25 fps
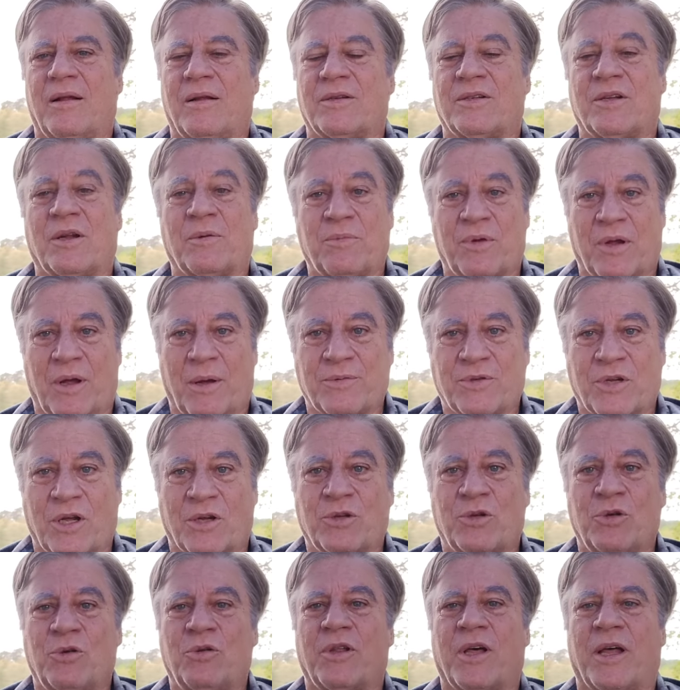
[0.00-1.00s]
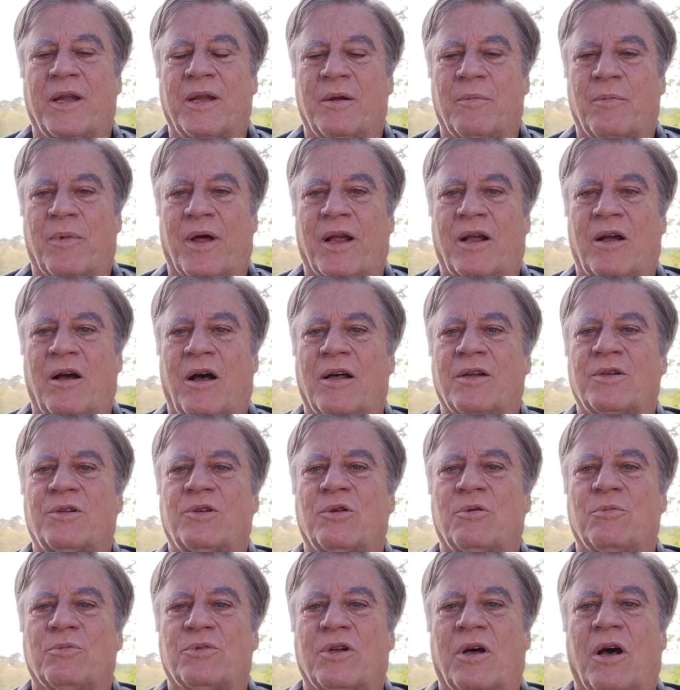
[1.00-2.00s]
Sometimes I'll do that in my
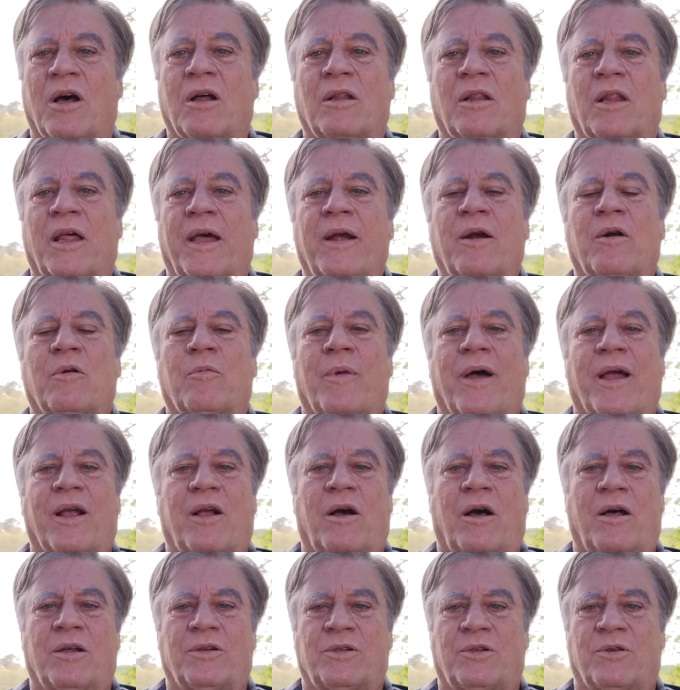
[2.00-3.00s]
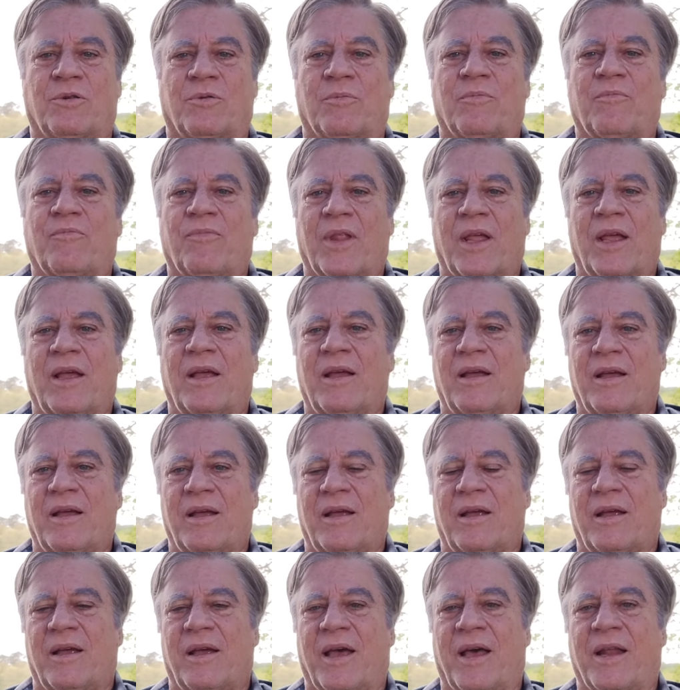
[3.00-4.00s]
costumes. I'll layer my costume.
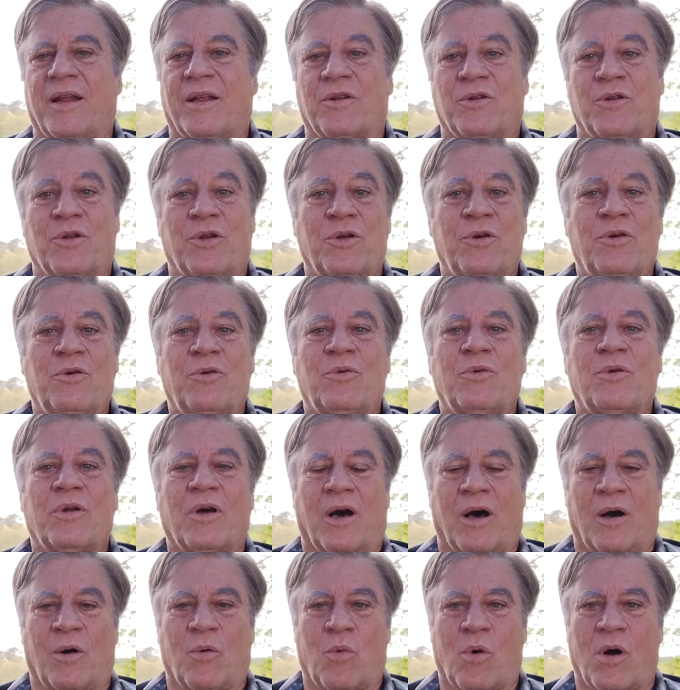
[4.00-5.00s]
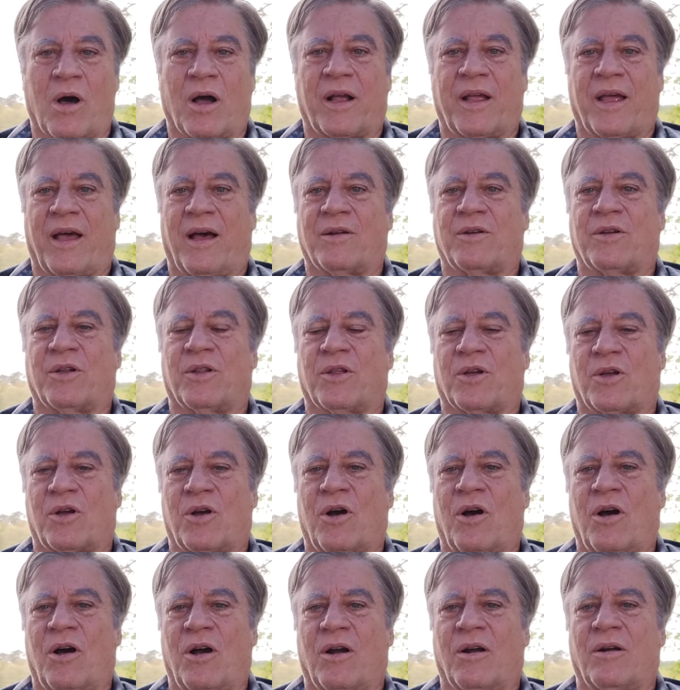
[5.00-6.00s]
And at noon, I'll walk out to the
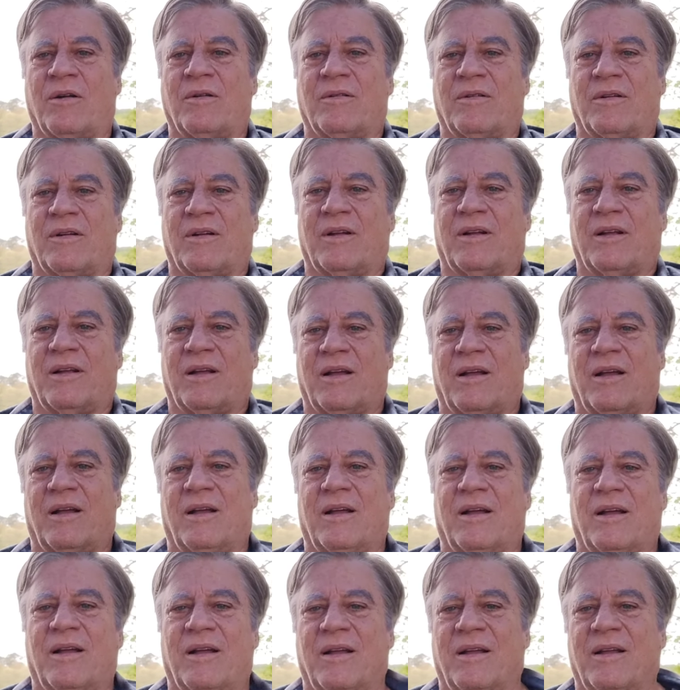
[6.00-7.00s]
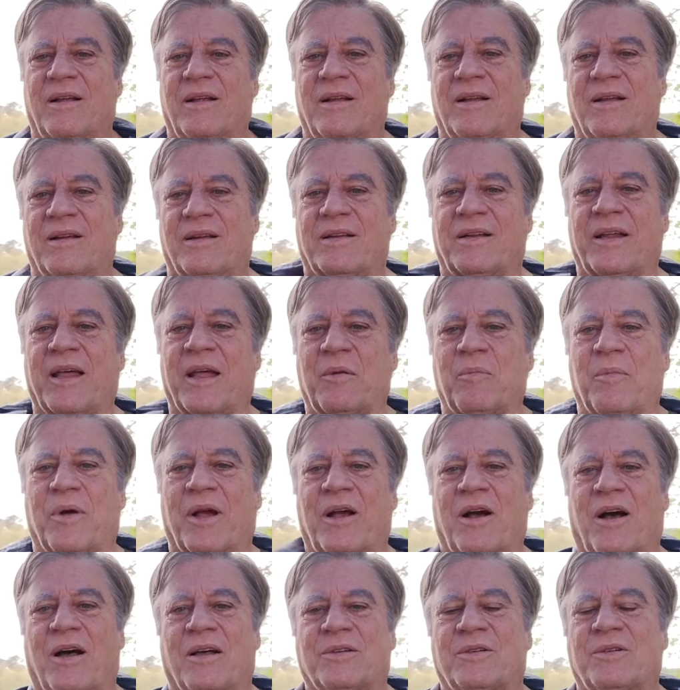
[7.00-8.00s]
car, take my
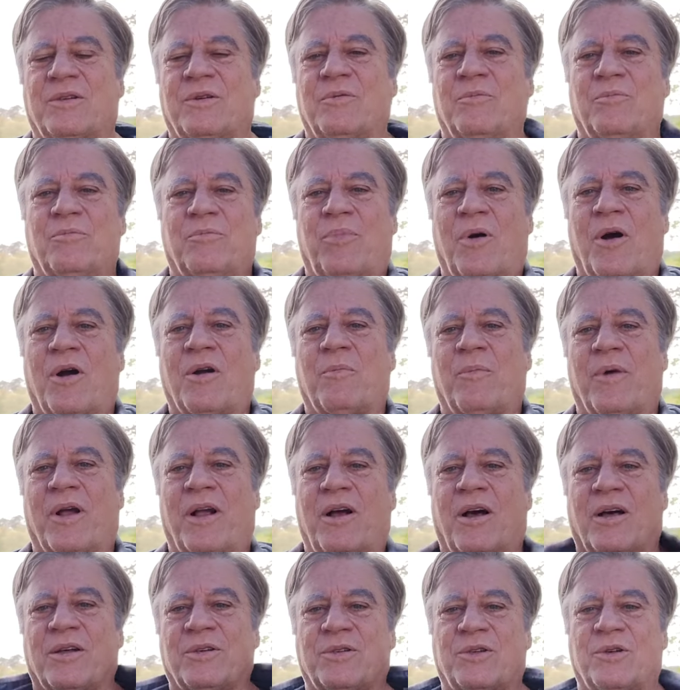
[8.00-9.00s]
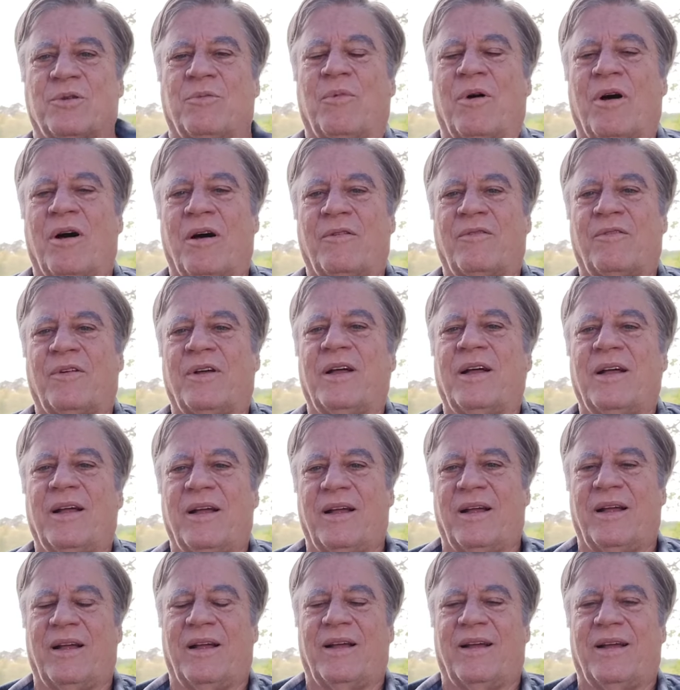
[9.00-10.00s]
costume, part of my costume off,
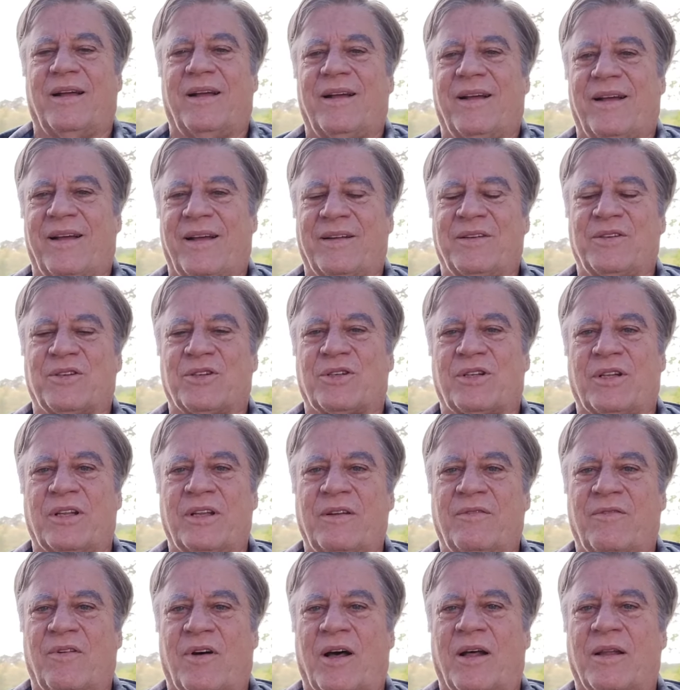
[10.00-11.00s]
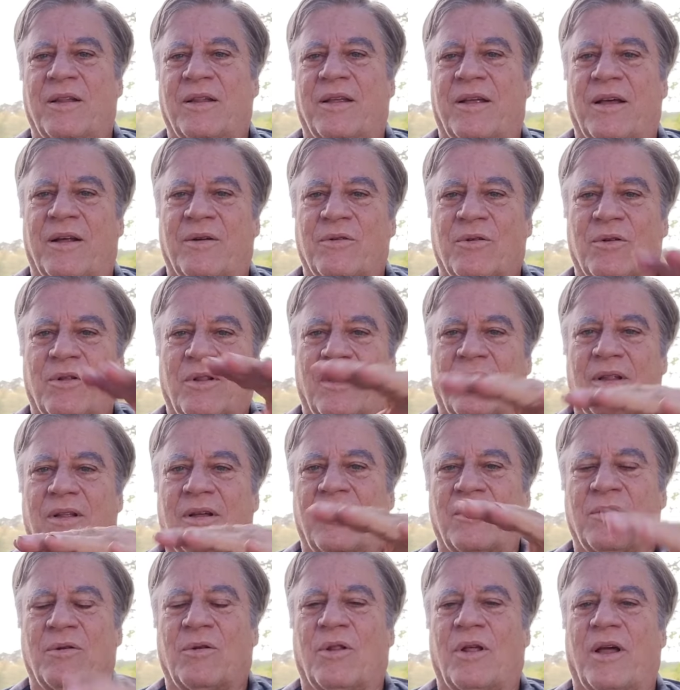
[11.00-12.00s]
and just leave on the
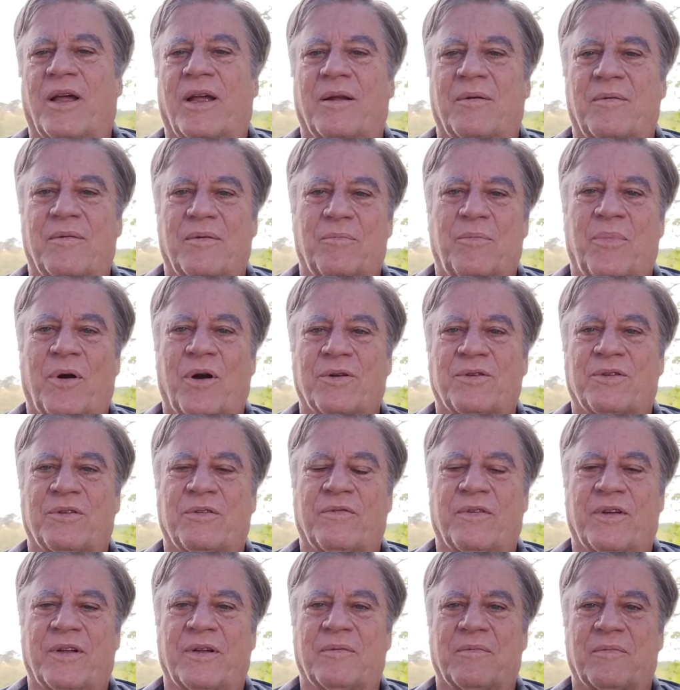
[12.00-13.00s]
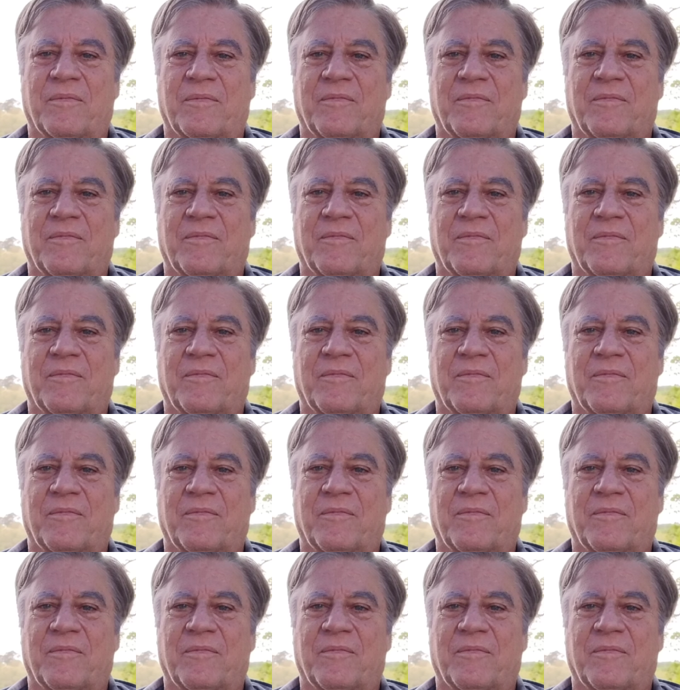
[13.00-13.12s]
underlying parts of it.